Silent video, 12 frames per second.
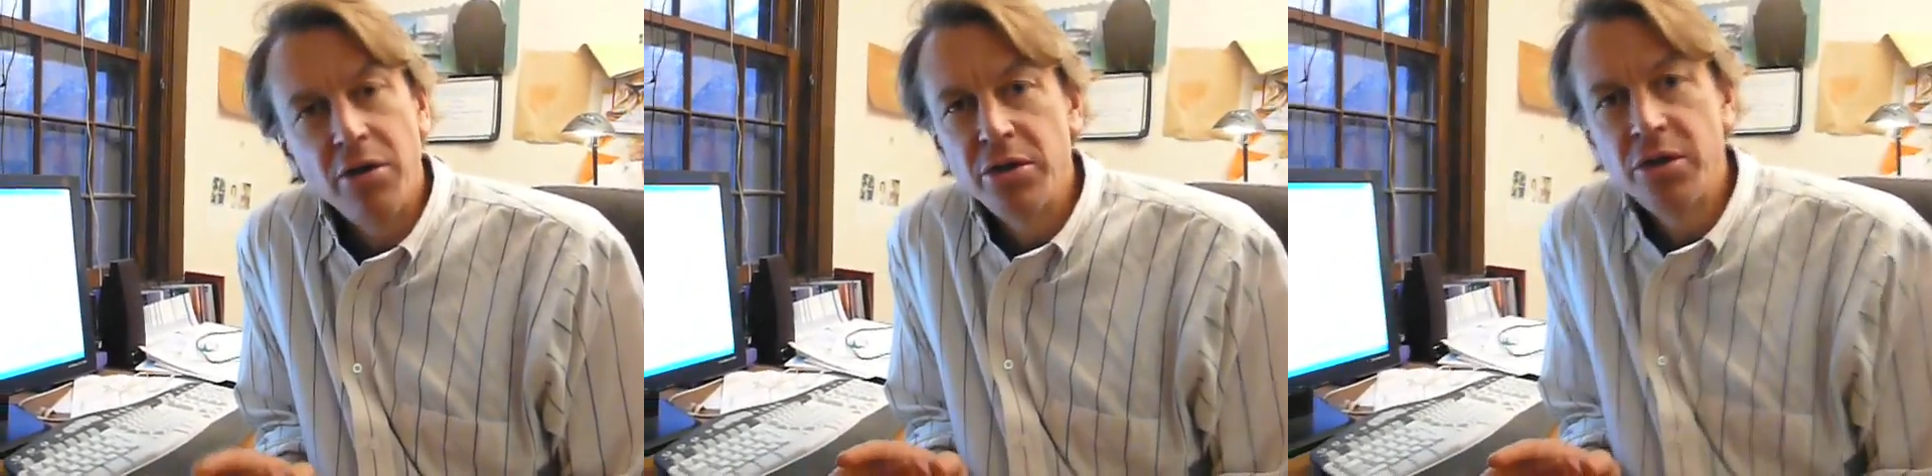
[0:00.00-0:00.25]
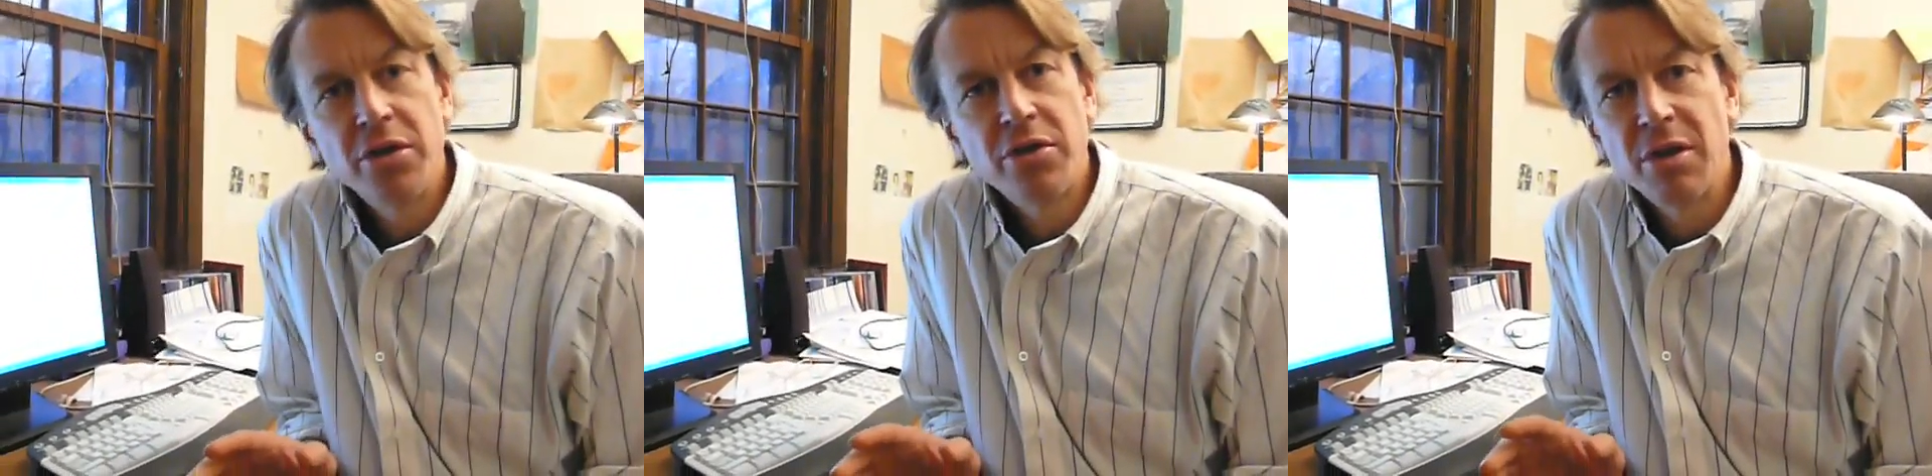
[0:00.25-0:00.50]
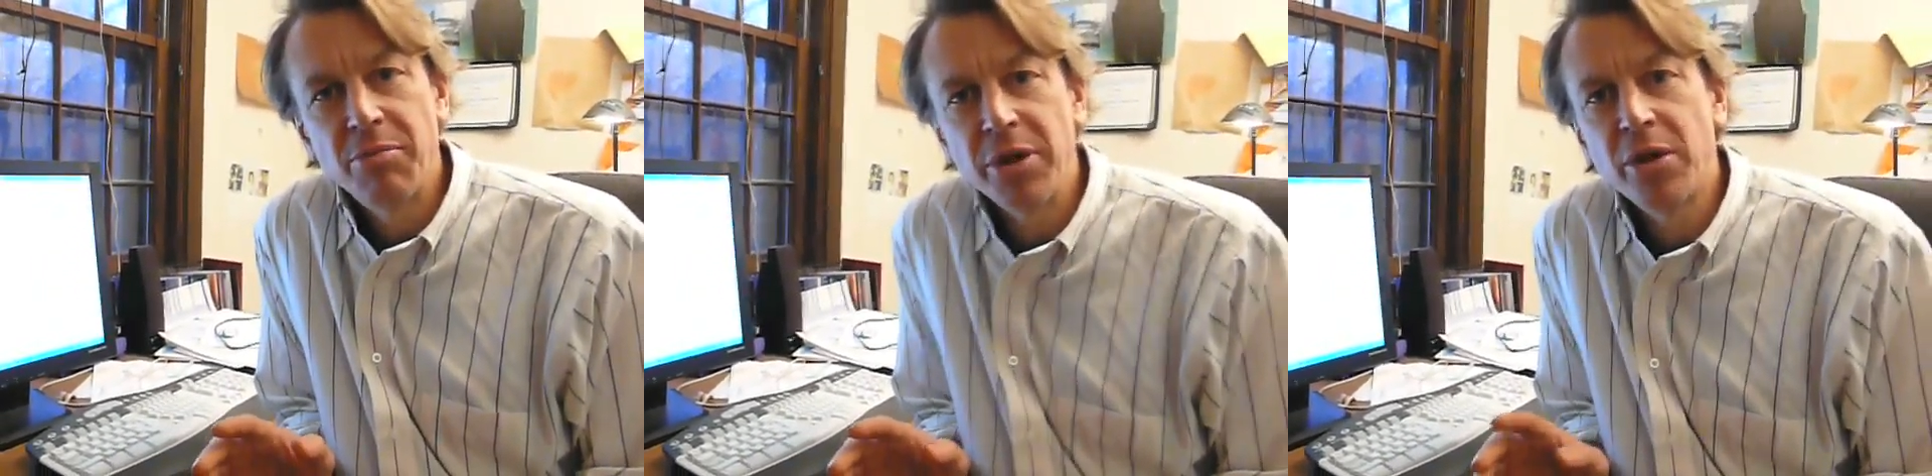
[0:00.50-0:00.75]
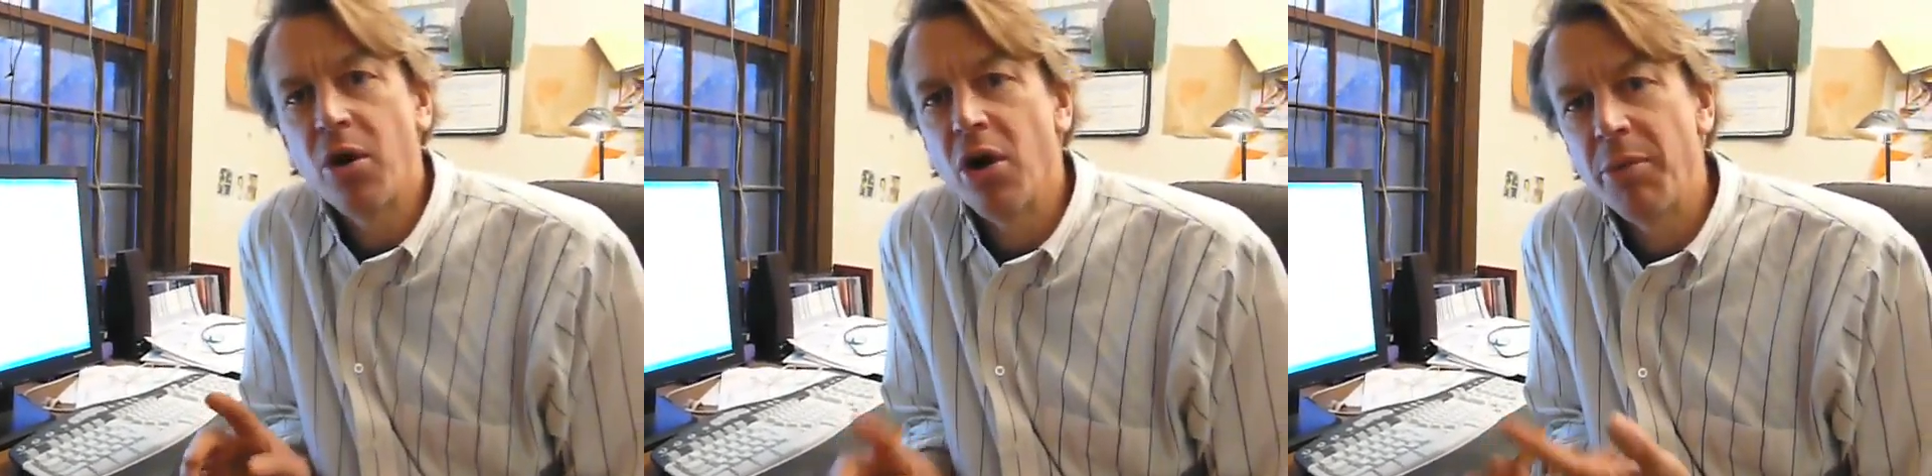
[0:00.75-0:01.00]
you just simply
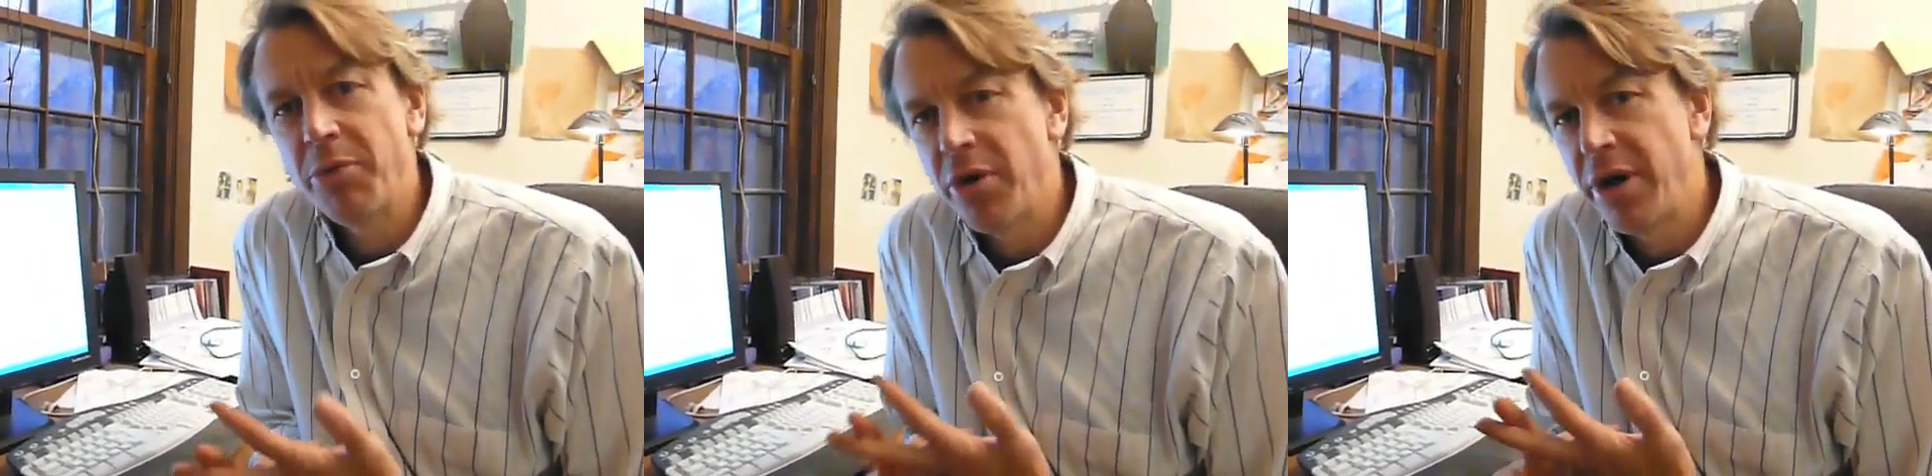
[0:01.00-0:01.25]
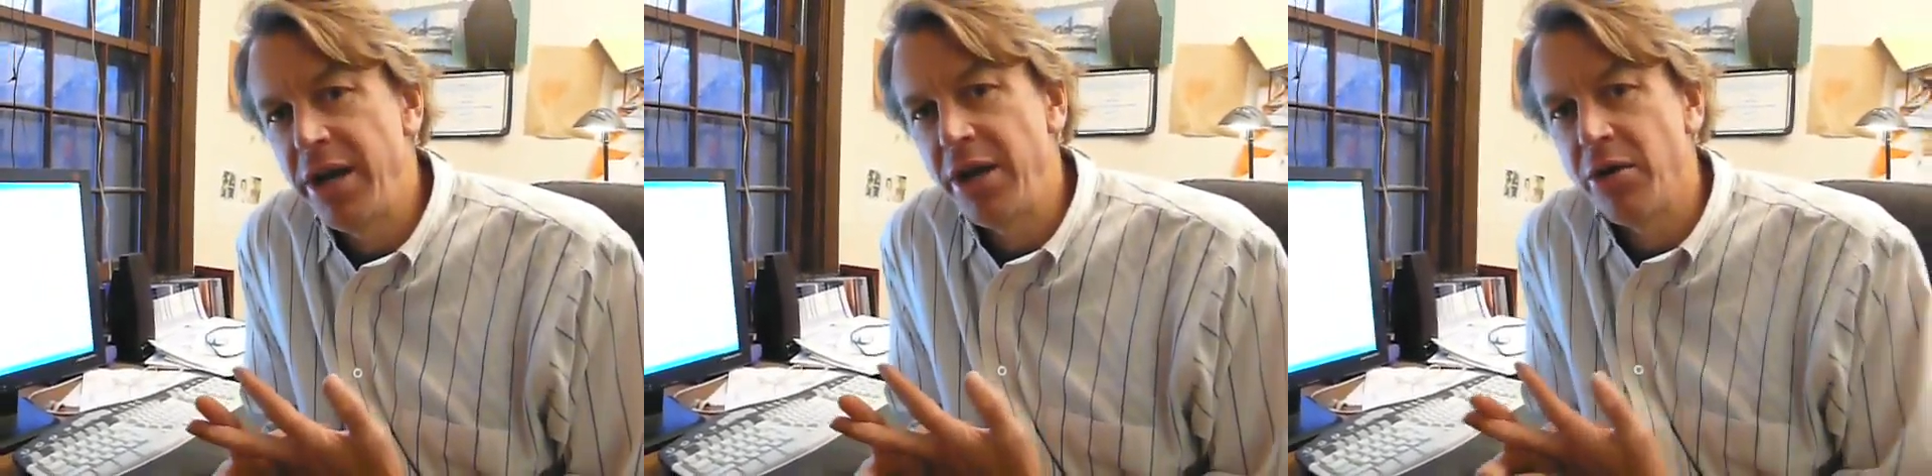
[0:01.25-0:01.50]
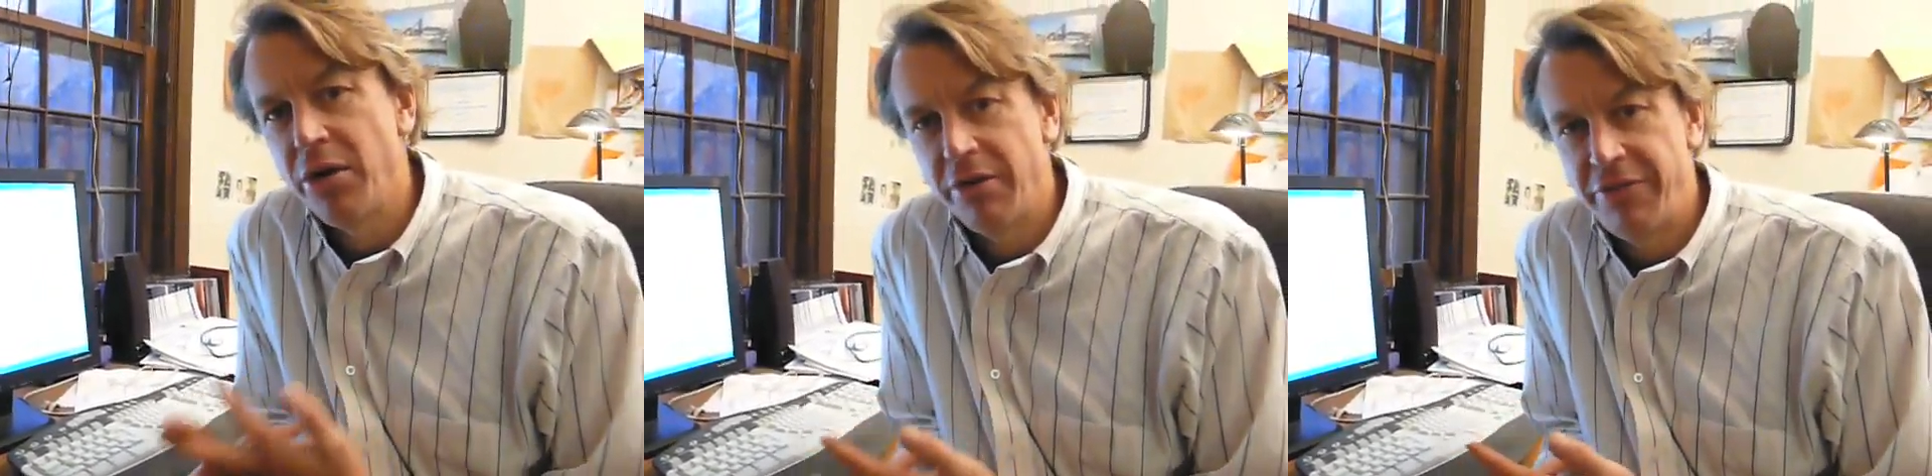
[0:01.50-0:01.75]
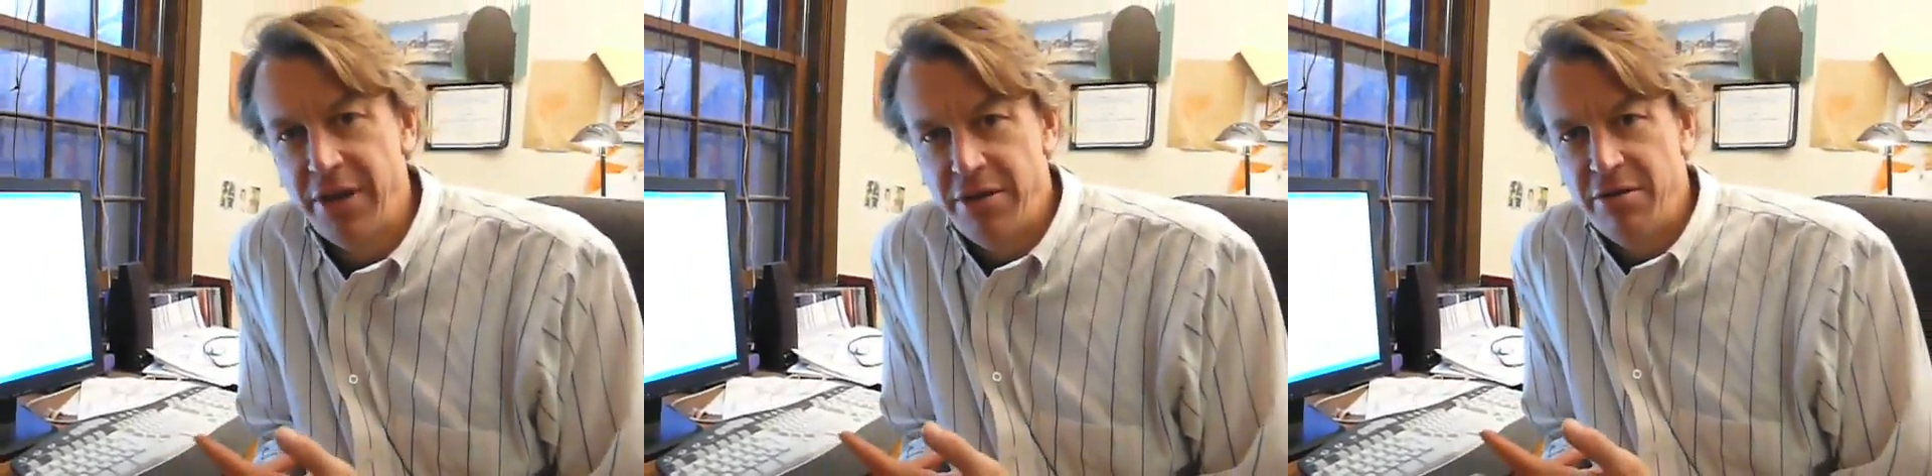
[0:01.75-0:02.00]
call up your heating oil
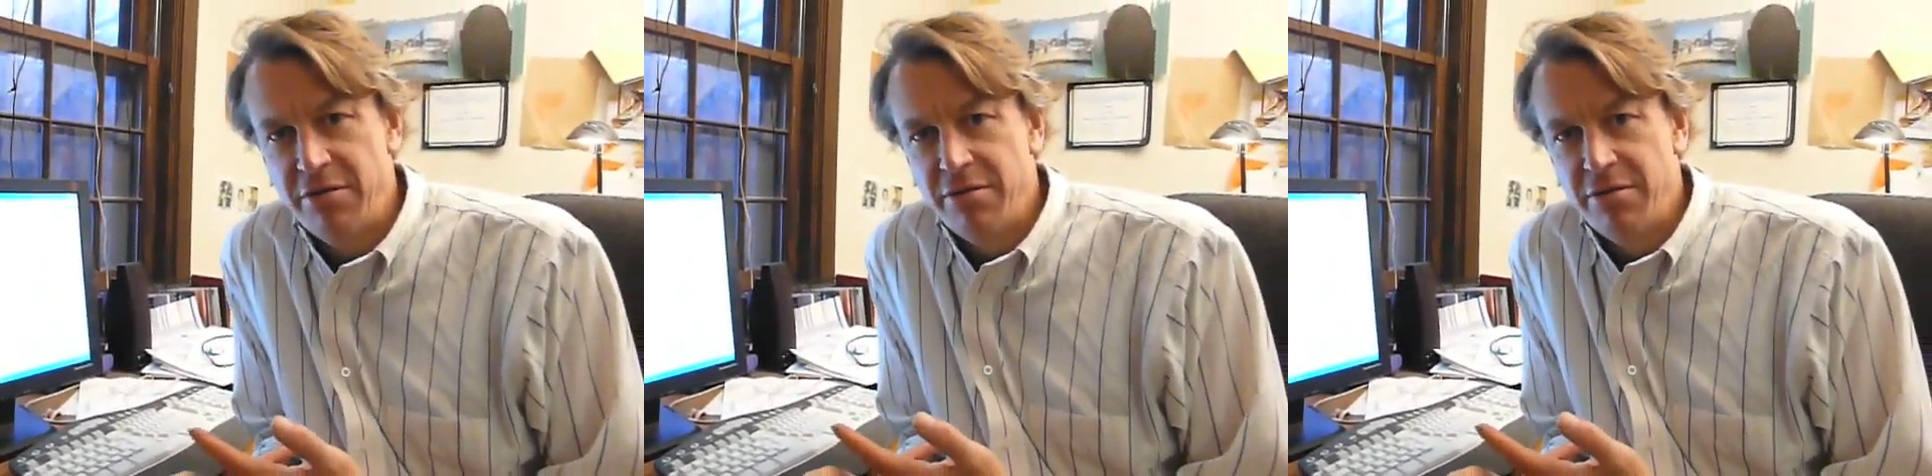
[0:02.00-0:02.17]
vendor